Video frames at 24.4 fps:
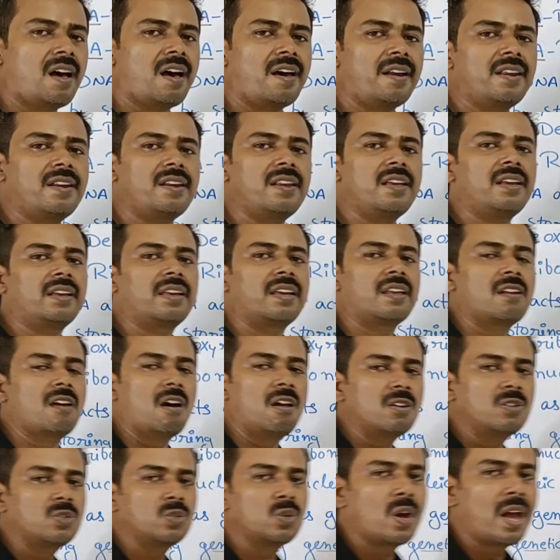RNA can
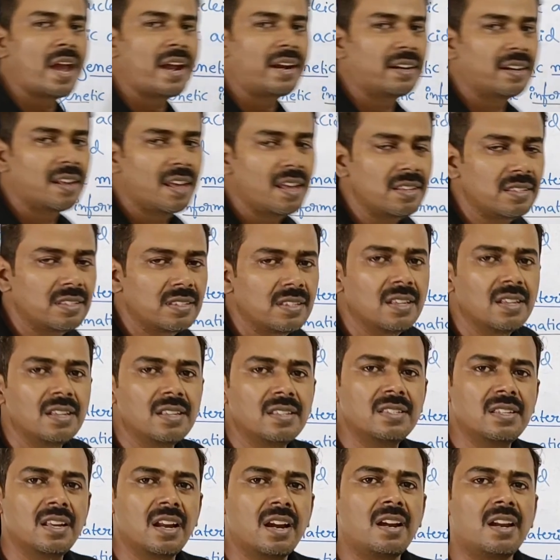also act as
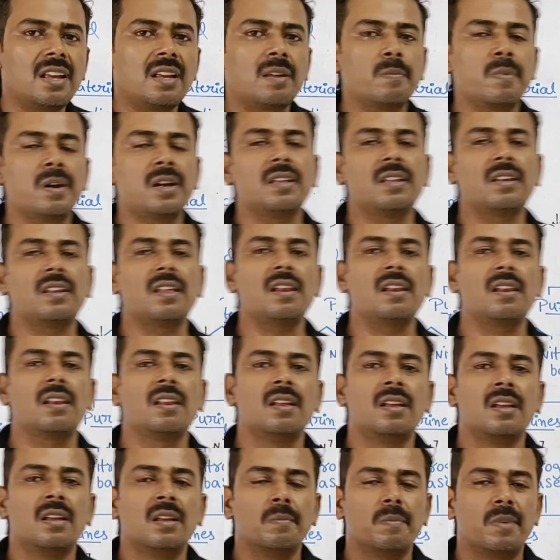genetic
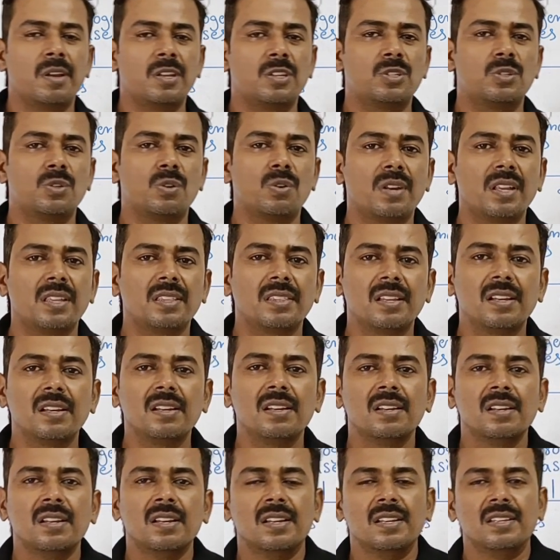material by storing
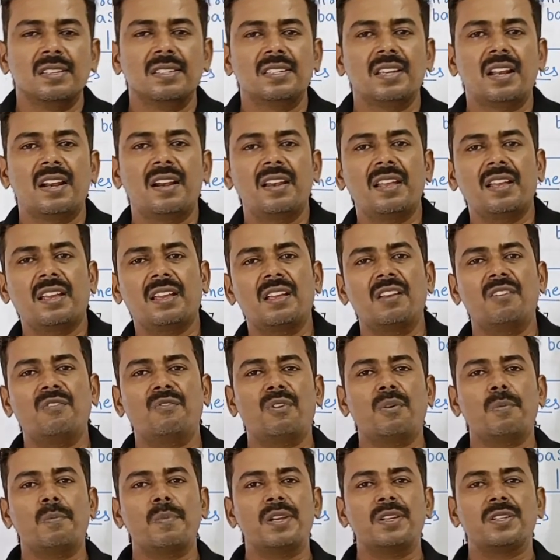the genetic
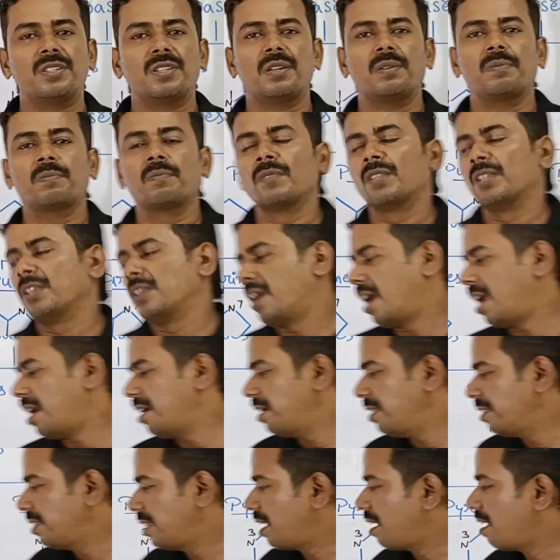information,
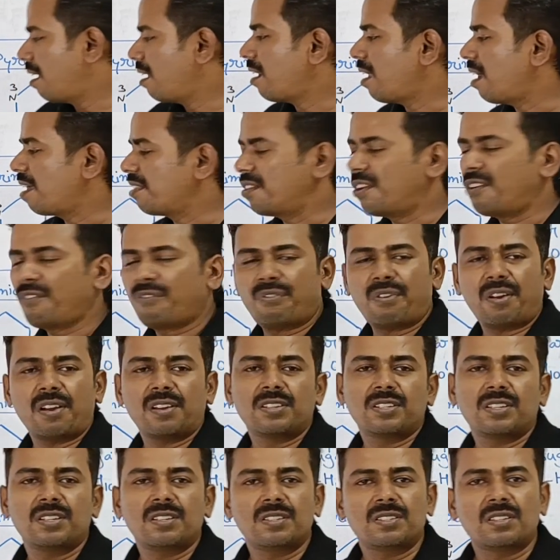and there are other
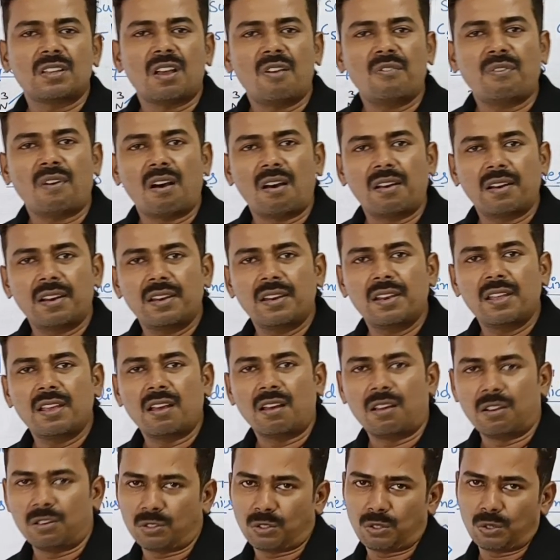functions of
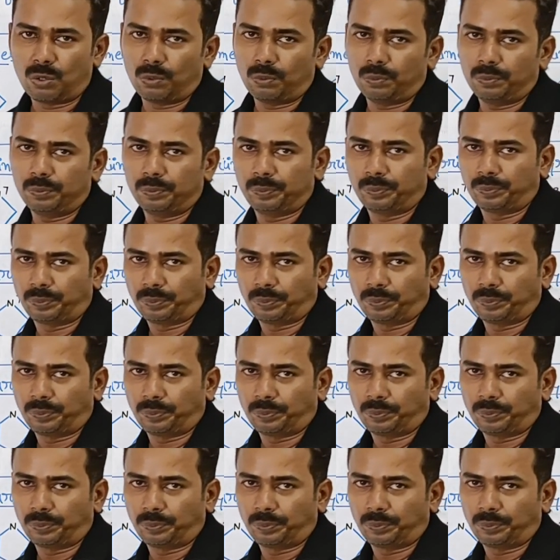RNA also.